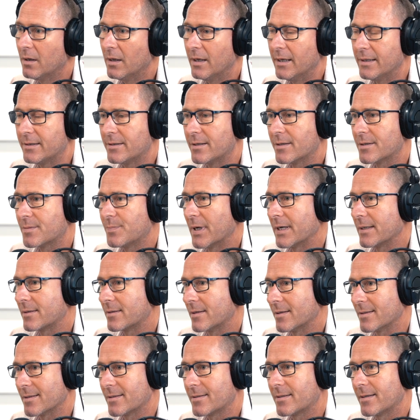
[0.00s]
it just makes
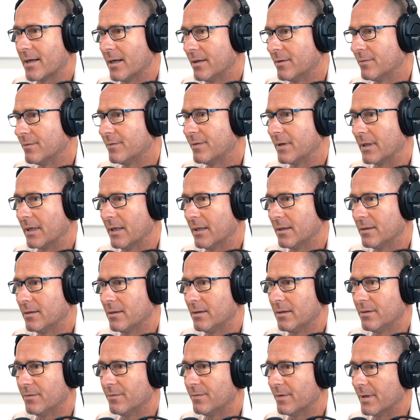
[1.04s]
it a set and forget
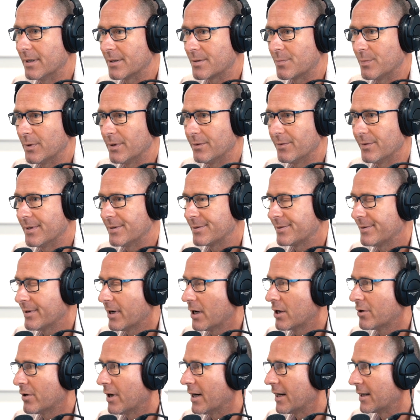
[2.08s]
investment. There's right.
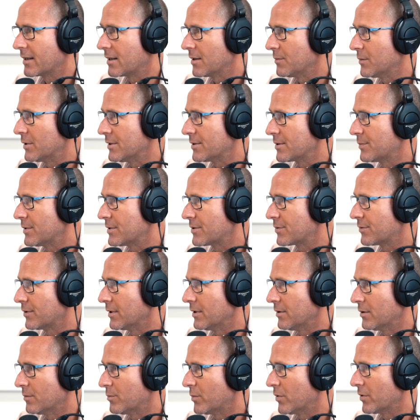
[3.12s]
no arguments
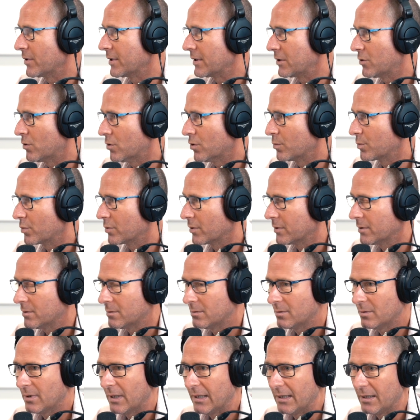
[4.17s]
between the body
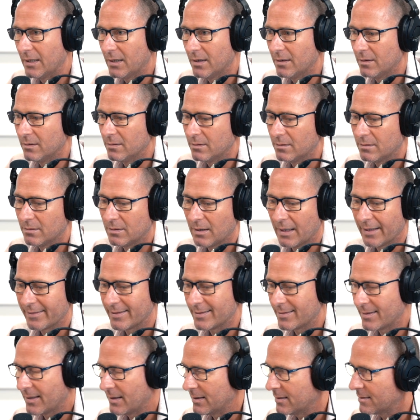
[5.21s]
corporate and other
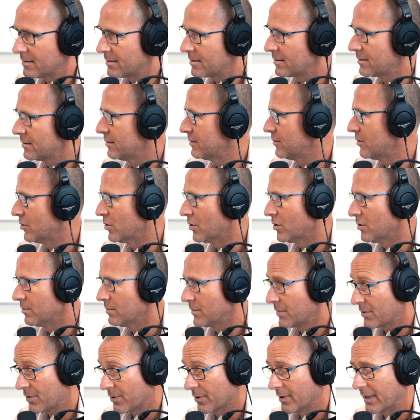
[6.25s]
tenants or,
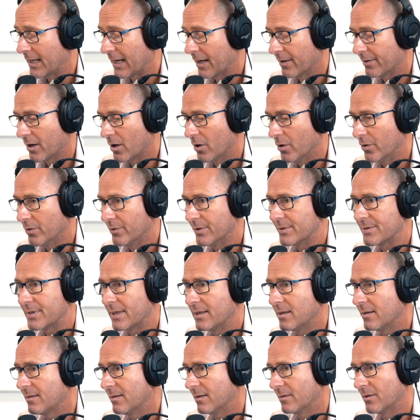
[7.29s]
sorry, other mm. owners, mm.
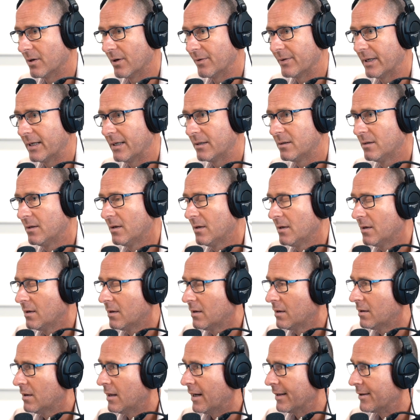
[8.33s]
anything like that.
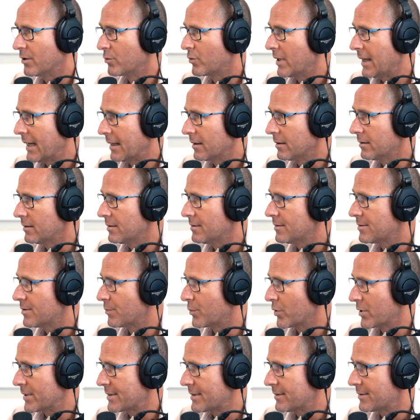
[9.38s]
And the reality is the
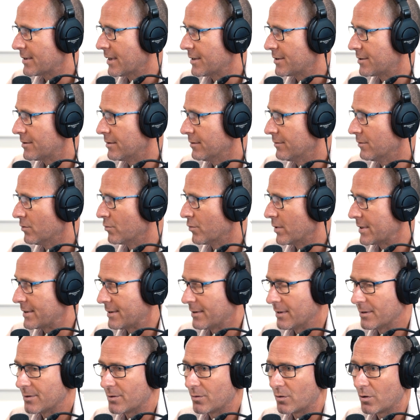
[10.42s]
presentation of the
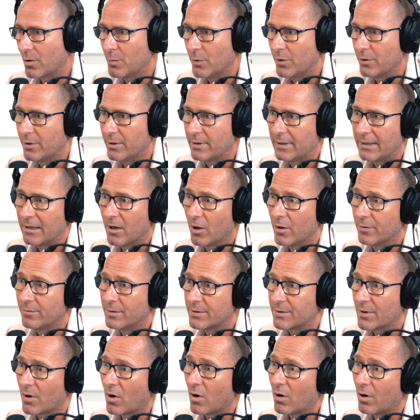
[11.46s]
residential community over
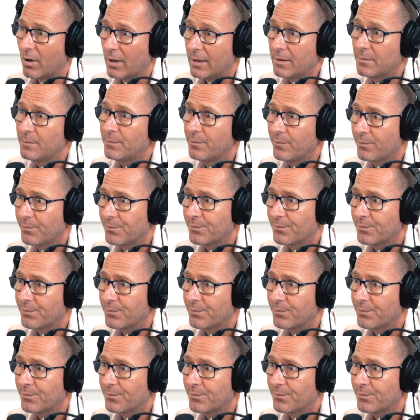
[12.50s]
time